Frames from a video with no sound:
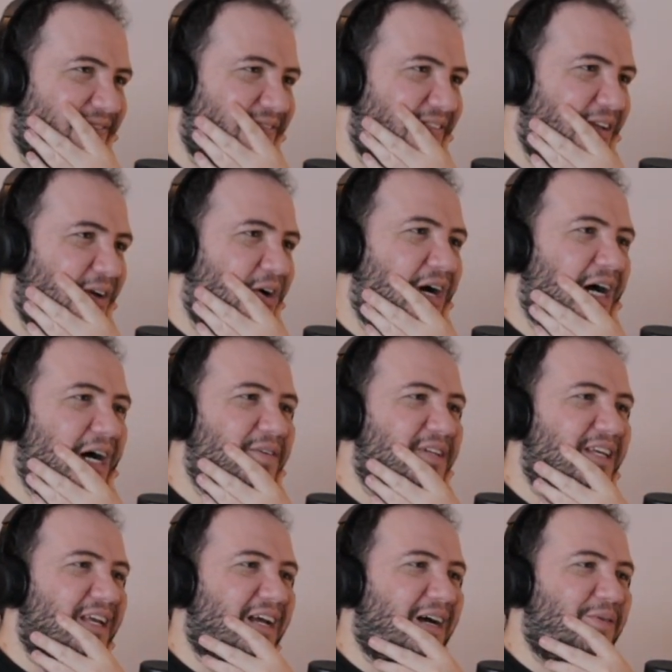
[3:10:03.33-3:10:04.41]

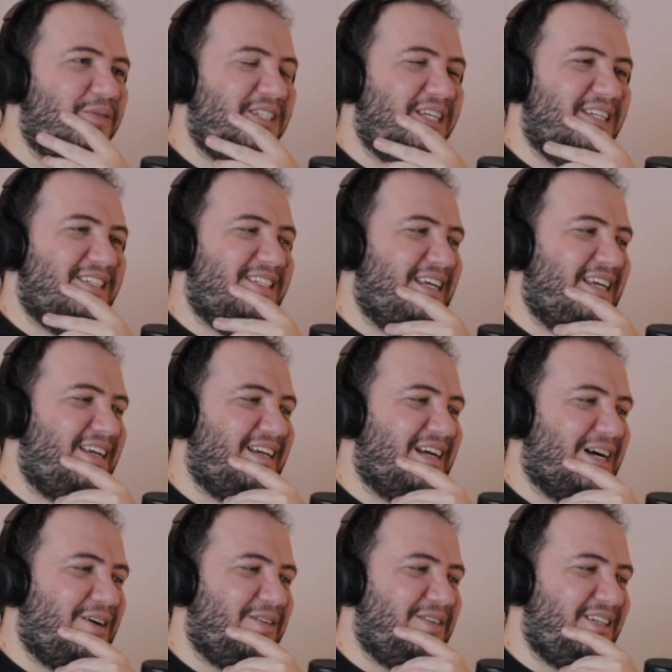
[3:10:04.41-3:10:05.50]
Howdy. I was gonna say
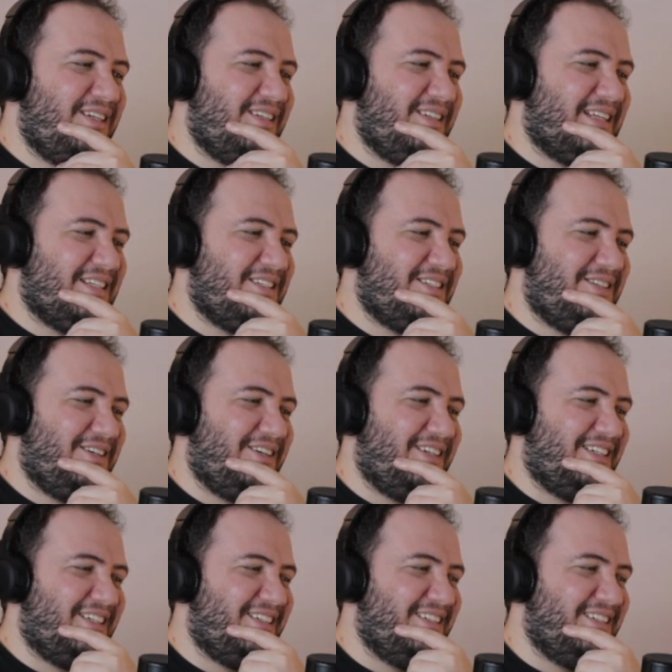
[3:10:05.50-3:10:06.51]
howdy, that's Donna.